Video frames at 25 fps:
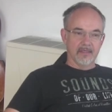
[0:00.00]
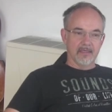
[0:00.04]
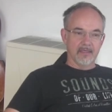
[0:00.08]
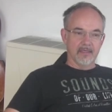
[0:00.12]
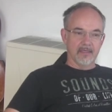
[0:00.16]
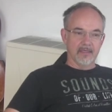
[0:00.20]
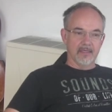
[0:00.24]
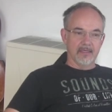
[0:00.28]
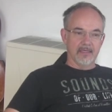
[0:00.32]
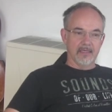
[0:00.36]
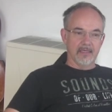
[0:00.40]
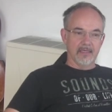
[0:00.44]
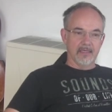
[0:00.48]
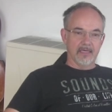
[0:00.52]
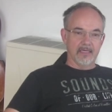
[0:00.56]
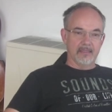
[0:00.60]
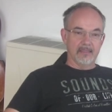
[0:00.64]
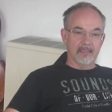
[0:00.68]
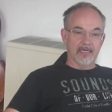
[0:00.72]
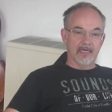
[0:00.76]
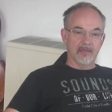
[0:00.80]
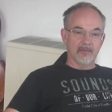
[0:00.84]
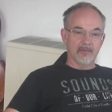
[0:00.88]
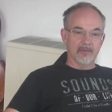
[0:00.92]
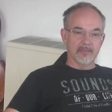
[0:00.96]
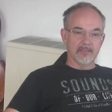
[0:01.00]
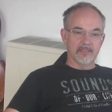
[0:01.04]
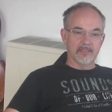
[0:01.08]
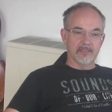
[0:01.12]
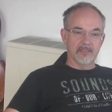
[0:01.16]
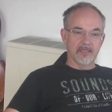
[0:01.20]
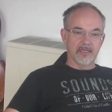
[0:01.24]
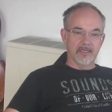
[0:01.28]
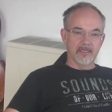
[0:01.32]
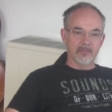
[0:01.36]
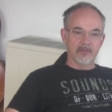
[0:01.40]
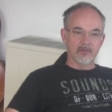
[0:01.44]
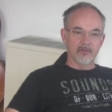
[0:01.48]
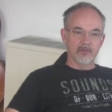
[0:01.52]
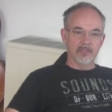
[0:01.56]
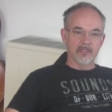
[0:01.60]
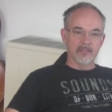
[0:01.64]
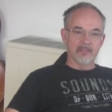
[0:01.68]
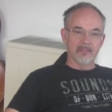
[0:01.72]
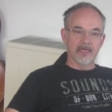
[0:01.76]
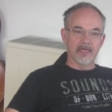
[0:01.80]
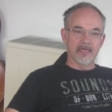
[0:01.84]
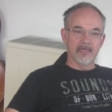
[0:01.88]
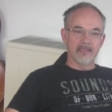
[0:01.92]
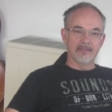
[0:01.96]
Uh, and I must tell you
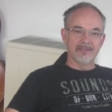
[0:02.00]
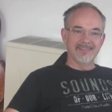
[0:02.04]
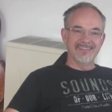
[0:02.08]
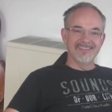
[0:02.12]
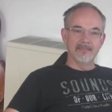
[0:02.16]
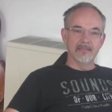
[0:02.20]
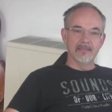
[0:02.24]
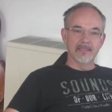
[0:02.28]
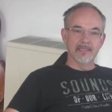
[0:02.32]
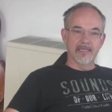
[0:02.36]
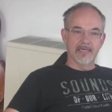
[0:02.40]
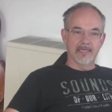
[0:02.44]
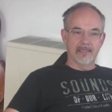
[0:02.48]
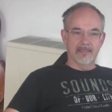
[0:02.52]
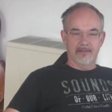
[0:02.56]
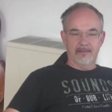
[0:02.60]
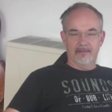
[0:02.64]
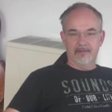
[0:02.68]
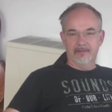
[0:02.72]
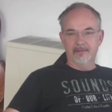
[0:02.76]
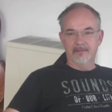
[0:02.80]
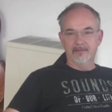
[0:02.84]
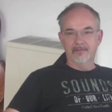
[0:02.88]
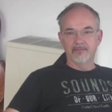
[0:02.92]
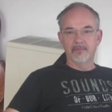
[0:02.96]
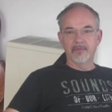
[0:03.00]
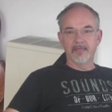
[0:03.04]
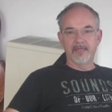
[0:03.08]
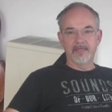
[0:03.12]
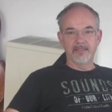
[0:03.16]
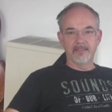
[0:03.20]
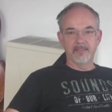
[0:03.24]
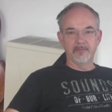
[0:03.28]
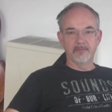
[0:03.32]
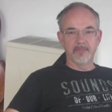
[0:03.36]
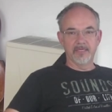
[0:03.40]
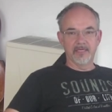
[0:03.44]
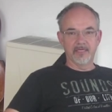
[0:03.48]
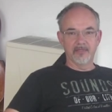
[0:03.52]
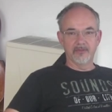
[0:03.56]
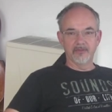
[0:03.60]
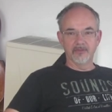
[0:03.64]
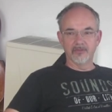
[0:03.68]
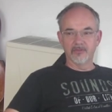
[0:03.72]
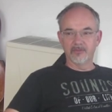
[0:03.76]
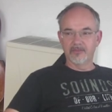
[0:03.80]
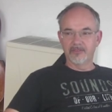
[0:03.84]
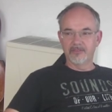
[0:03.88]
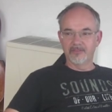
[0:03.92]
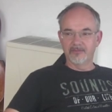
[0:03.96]
that I didn't like playing the piano.
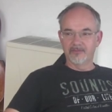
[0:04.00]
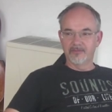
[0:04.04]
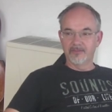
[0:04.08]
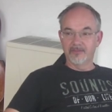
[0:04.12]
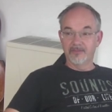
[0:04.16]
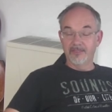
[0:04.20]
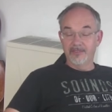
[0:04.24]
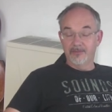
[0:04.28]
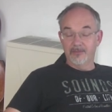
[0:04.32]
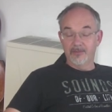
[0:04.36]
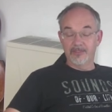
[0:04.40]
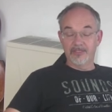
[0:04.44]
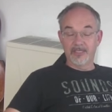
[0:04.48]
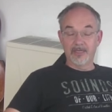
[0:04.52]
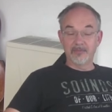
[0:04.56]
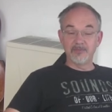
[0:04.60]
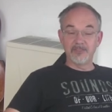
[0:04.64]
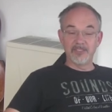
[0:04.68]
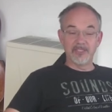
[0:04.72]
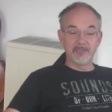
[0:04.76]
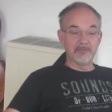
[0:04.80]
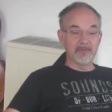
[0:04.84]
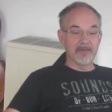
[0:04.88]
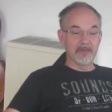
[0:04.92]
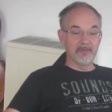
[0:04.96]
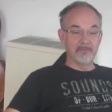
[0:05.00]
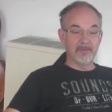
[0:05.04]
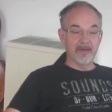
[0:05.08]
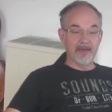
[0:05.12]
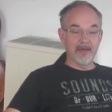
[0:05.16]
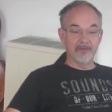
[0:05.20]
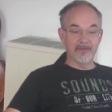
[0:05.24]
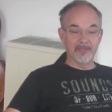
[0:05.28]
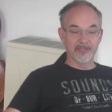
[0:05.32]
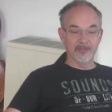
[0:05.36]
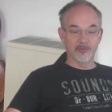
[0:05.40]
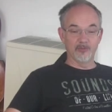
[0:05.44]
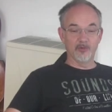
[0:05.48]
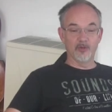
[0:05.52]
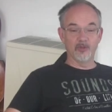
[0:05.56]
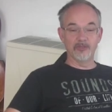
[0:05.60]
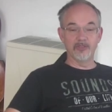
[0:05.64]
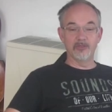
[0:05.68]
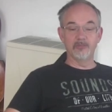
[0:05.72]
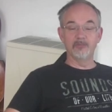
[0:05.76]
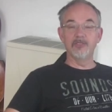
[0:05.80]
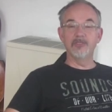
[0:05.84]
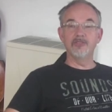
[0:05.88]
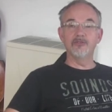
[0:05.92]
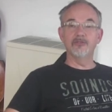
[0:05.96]
So this, this was something my parents
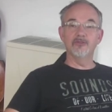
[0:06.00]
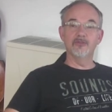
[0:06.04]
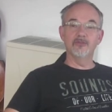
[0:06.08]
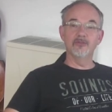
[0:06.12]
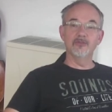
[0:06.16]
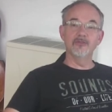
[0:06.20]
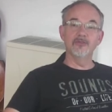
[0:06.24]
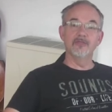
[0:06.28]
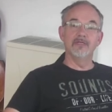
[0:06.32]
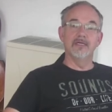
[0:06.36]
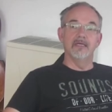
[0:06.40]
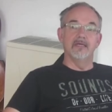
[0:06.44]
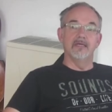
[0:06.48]
wanted me to do.